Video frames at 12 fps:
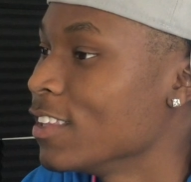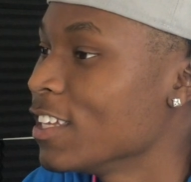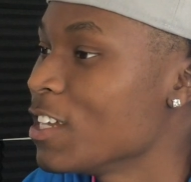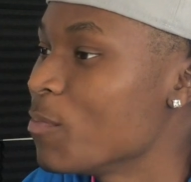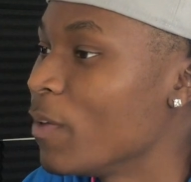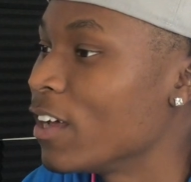
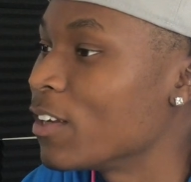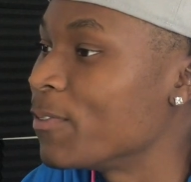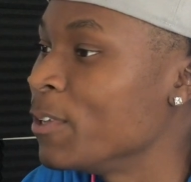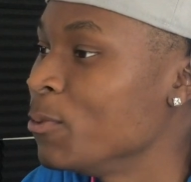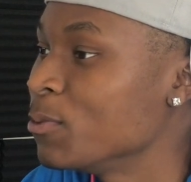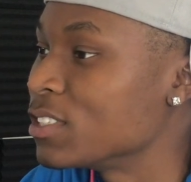Think about if
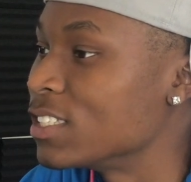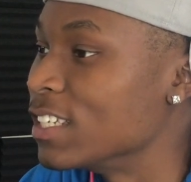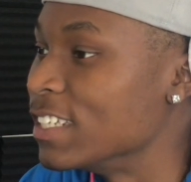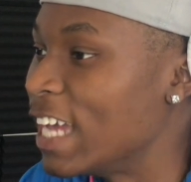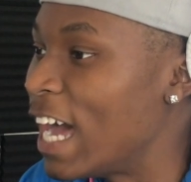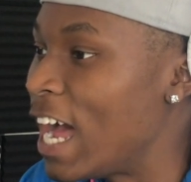he was to
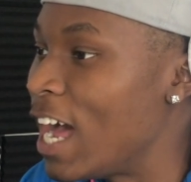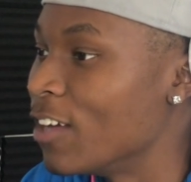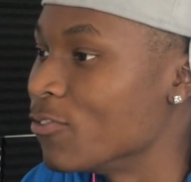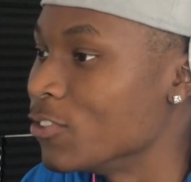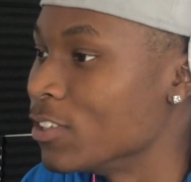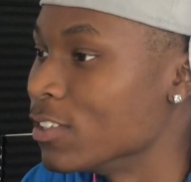
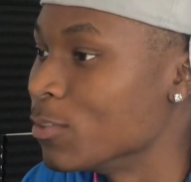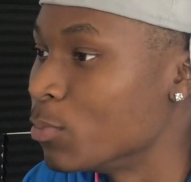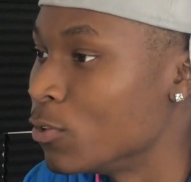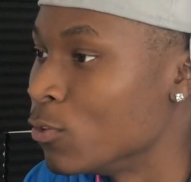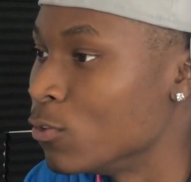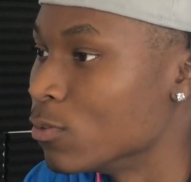dive in the
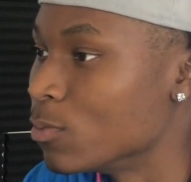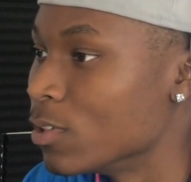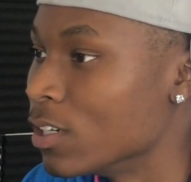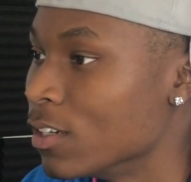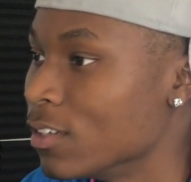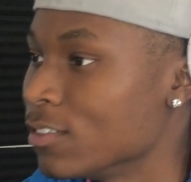pool,
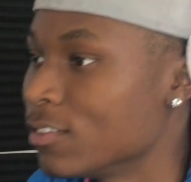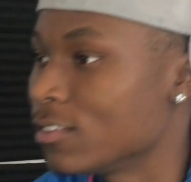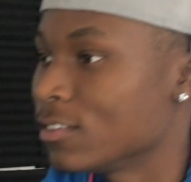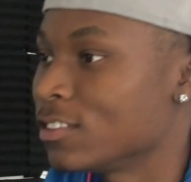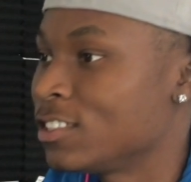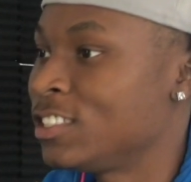bro.
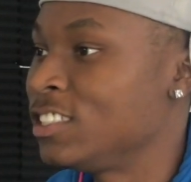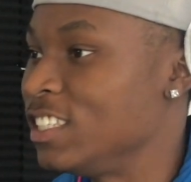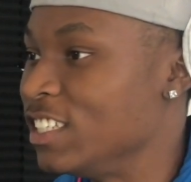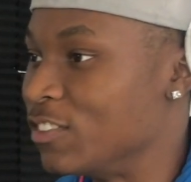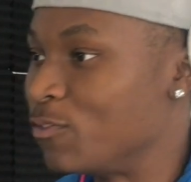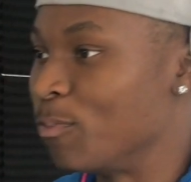
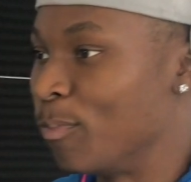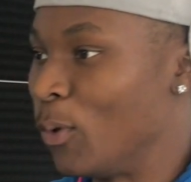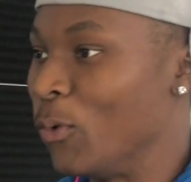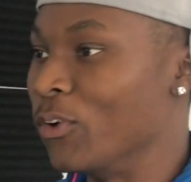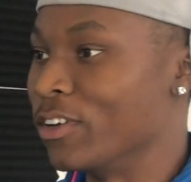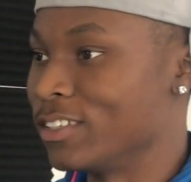Stiff
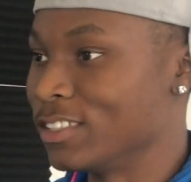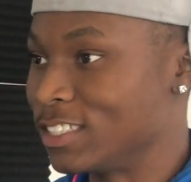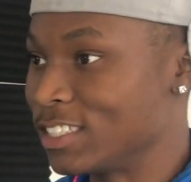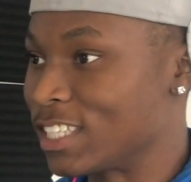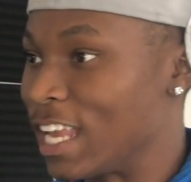board. Just